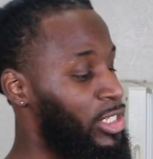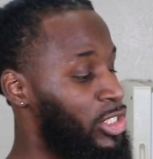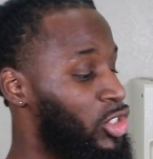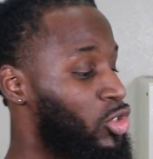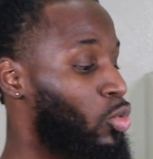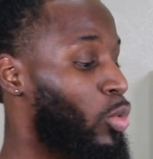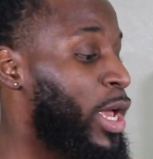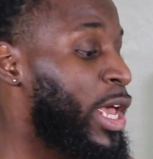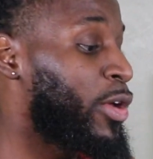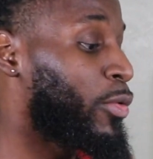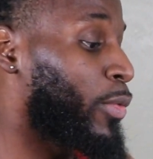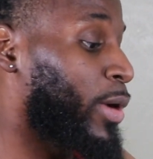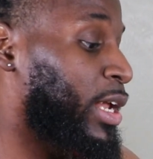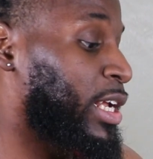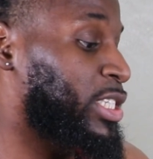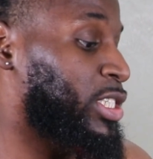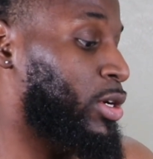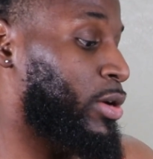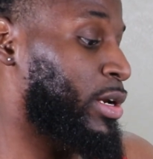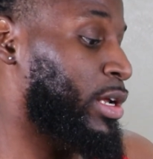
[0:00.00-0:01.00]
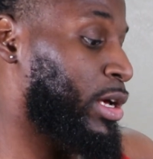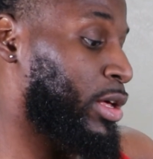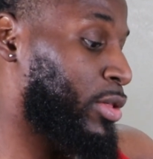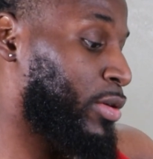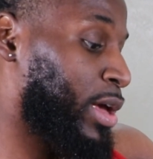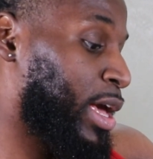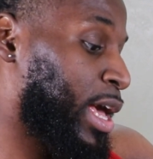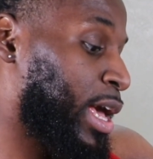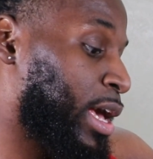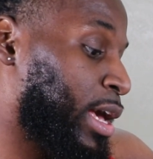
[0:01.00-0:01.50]
the sweet relish, on the
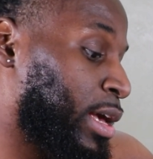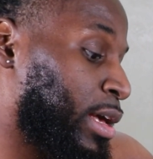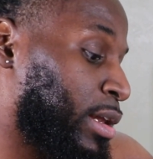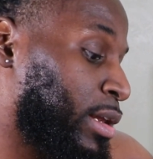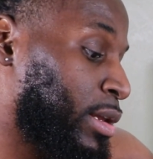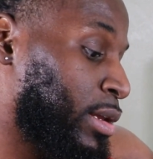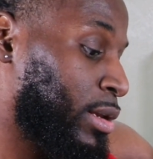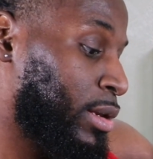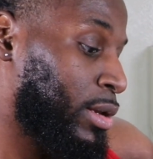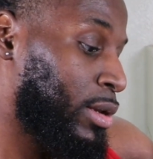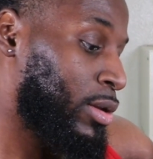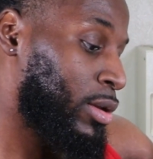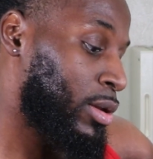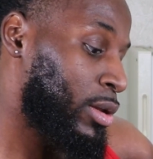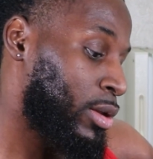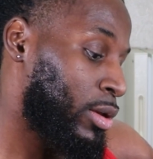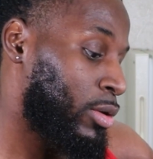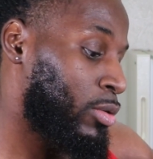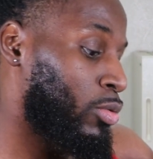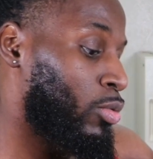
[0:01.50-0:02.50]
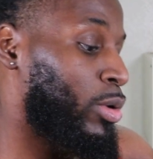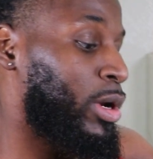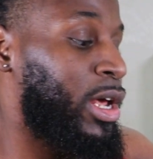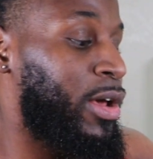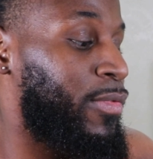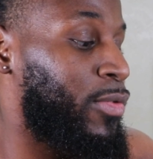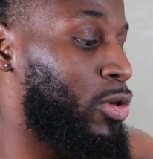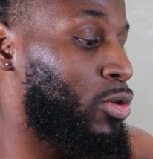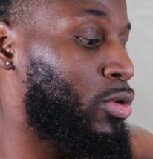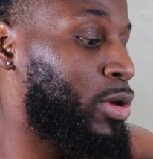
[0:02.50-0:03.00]
other hand,
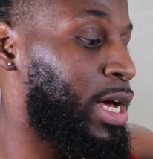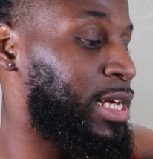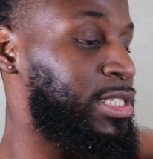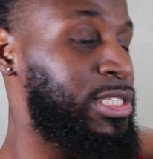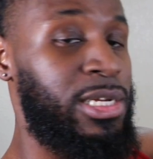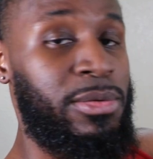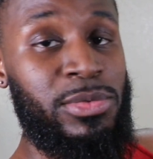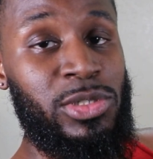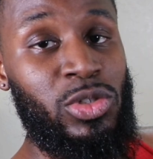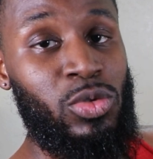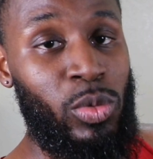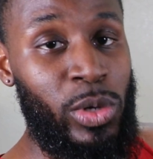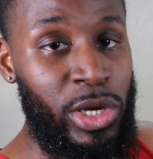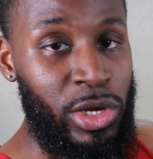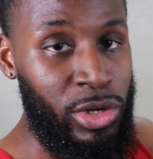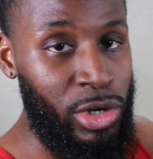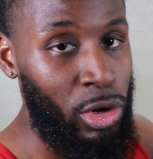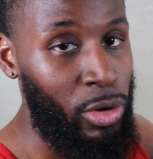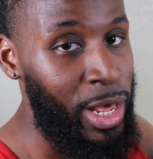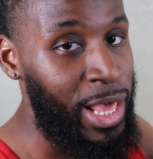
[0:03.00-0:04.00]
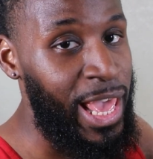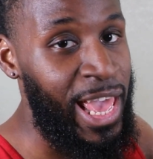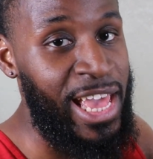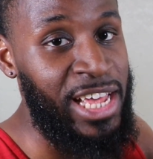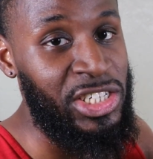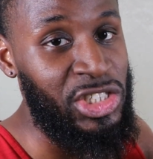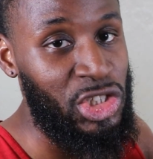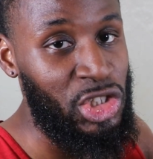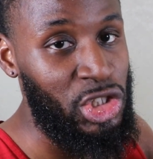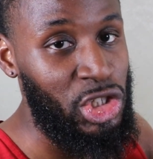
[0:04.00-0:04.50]
whenever you got something sweet, you know they
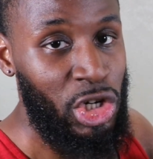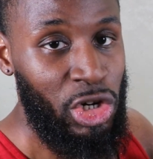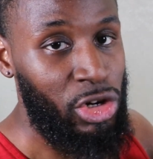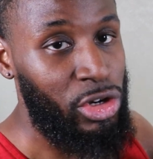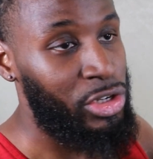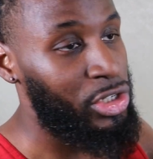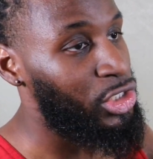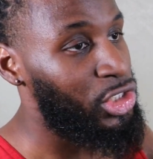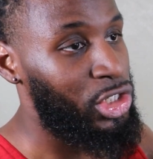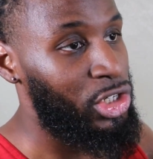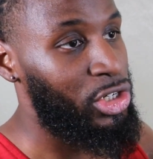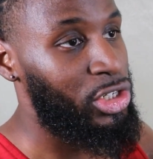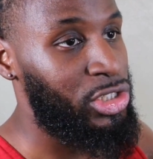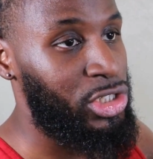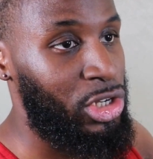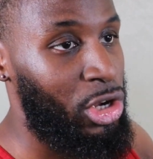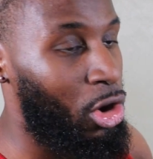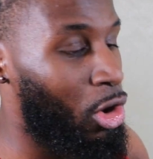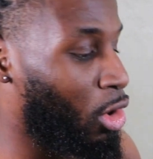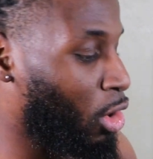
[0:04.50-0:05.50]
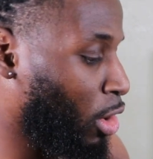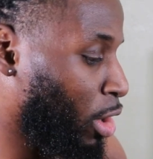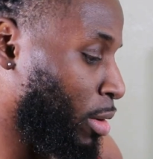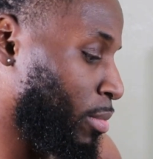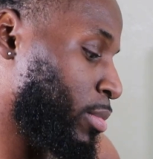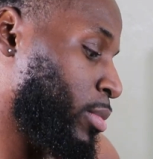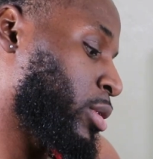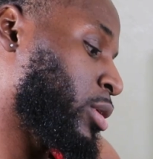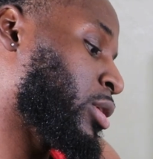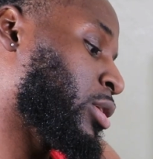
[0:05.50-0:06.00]
add sugar, and sugar's a carb.
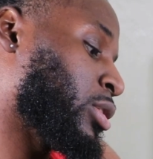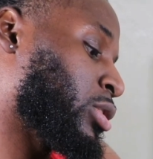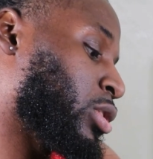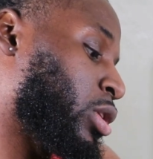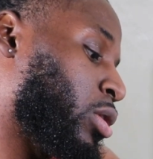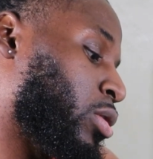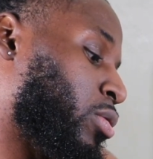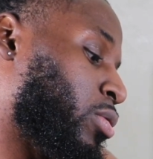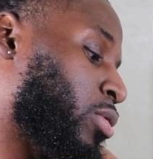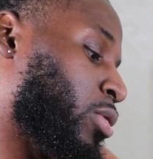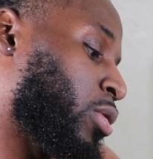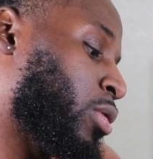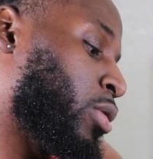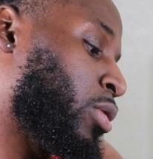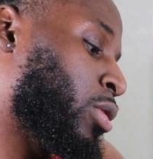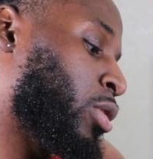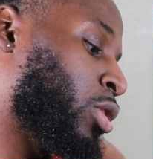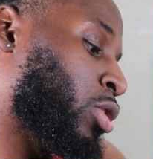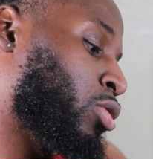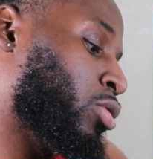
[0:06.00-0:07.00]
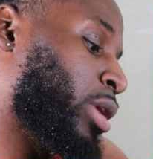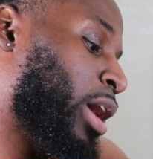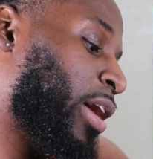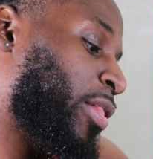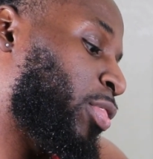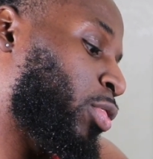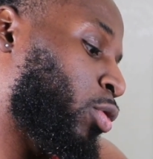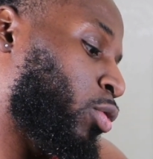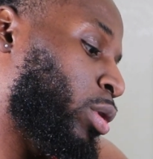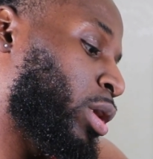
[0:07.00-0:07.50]
So you
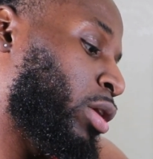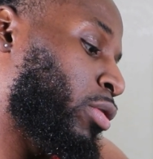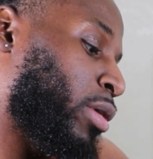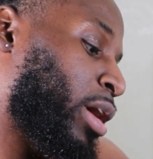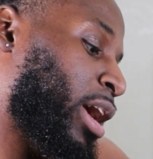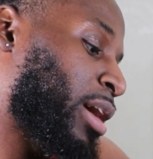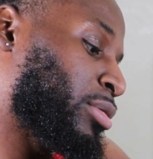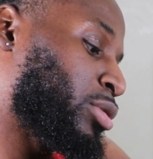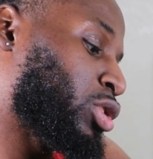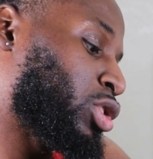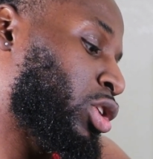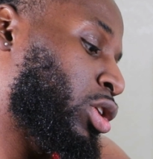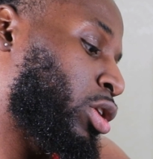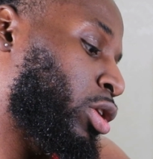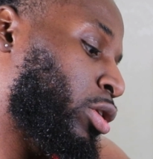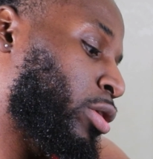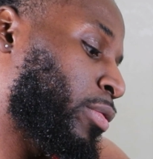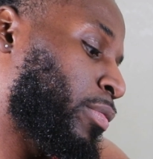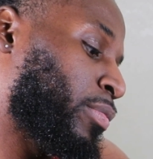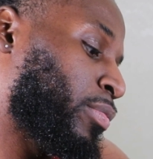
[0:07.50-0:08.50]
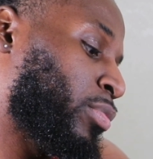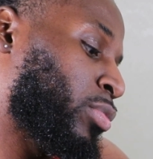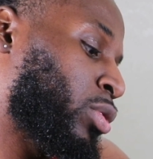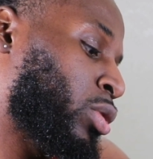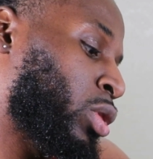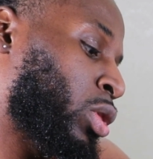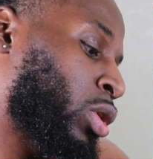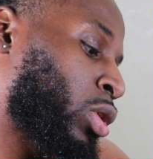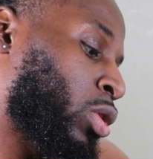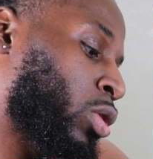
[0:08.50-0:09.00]
got 3 grams sugar,
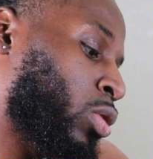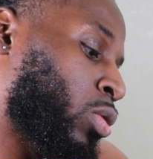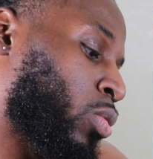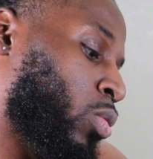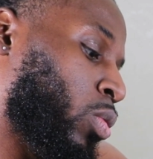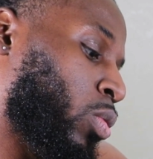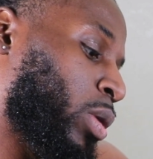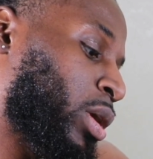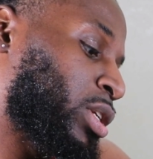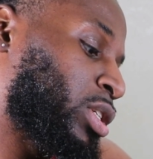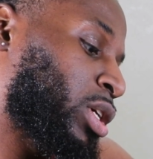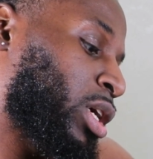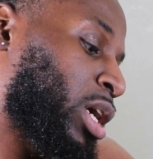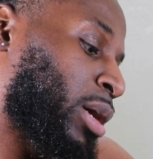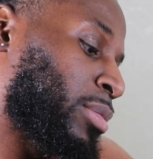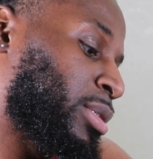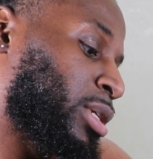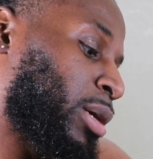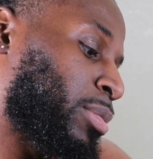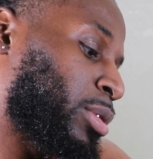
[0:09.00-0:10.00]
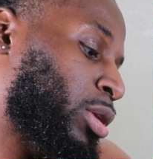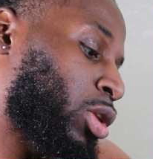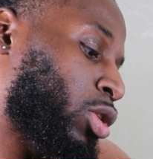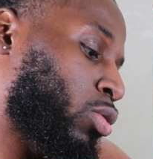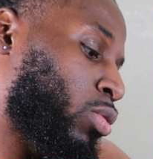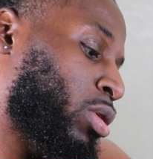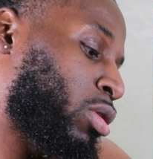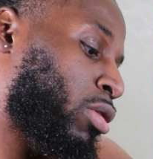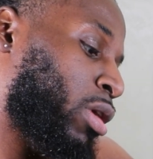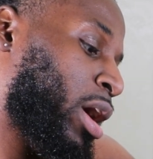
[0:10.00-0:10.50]
which comes up to
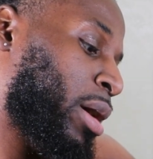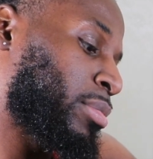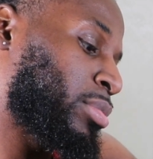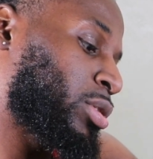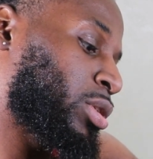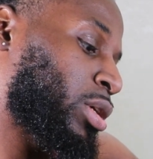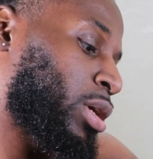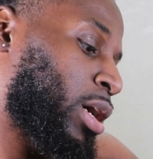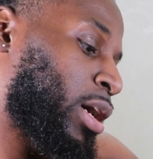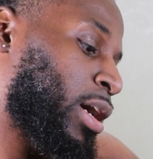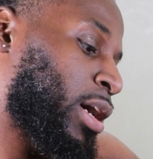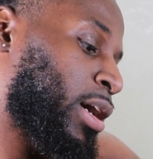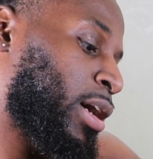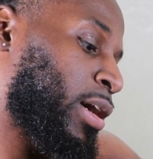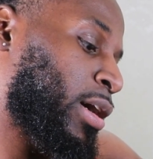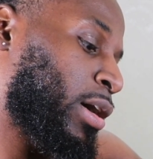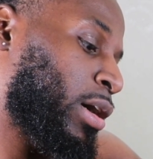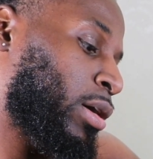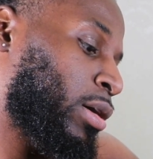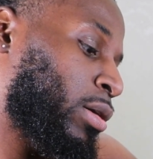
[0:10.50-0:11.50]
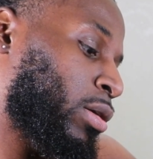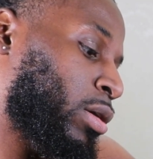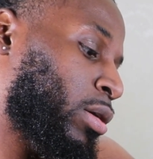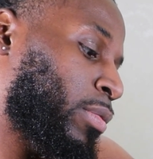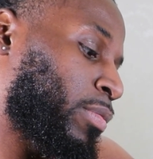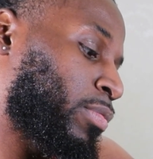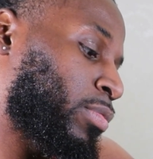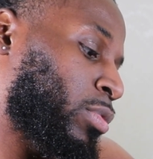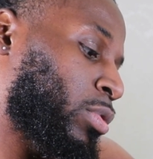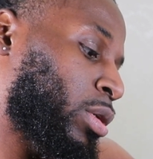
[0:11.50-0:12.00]
3 grams of
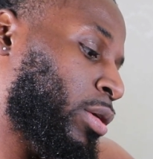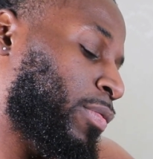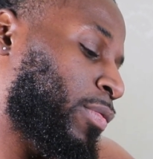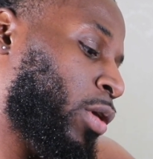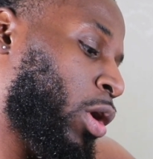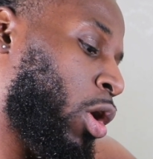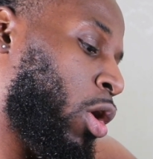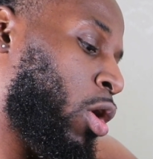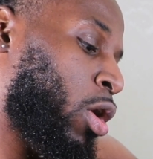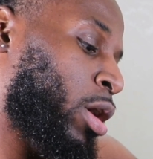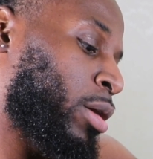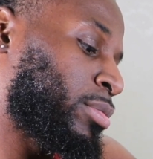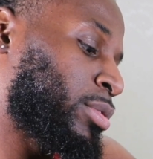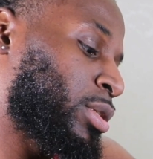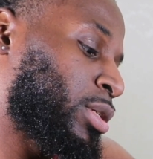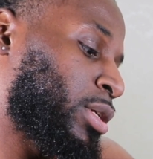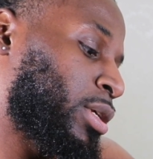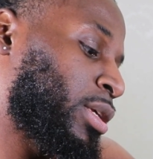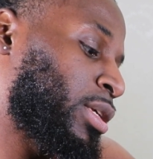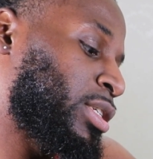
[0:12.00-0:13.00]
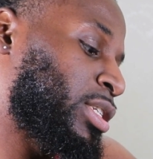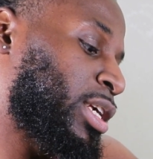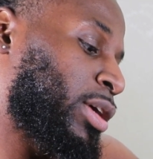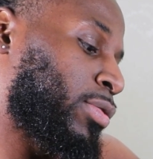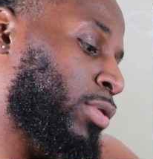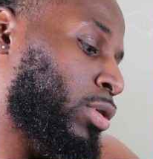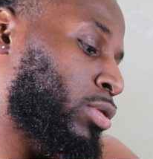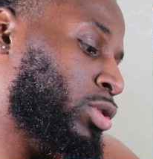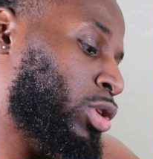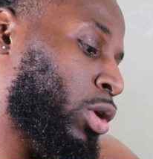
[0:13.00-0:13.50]
carbs,
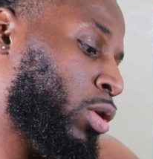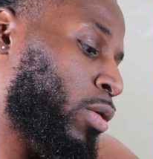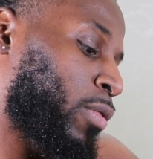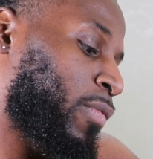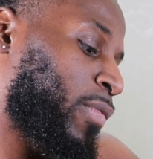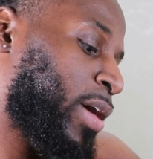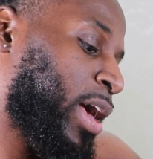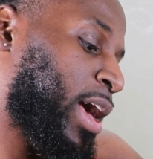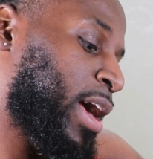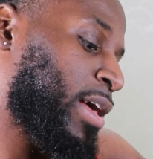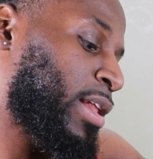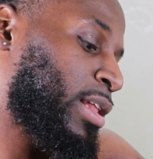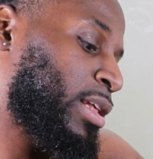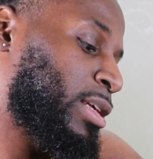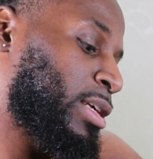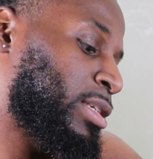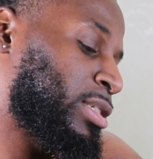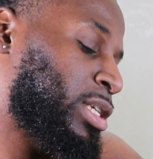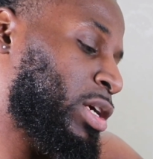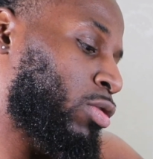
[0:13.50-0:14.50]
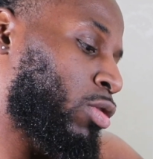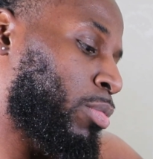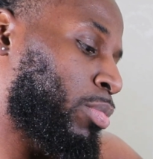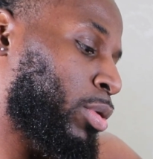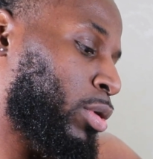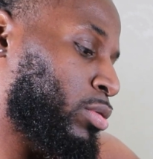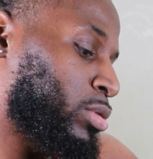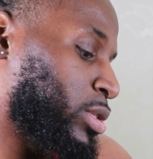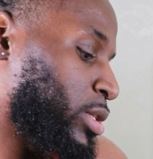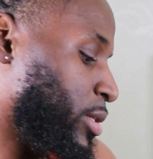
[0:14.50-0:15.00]
0 total fat, and 0
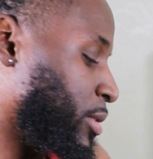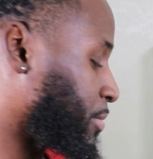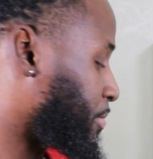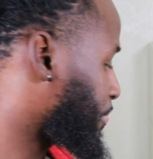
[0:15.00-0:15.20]
protein.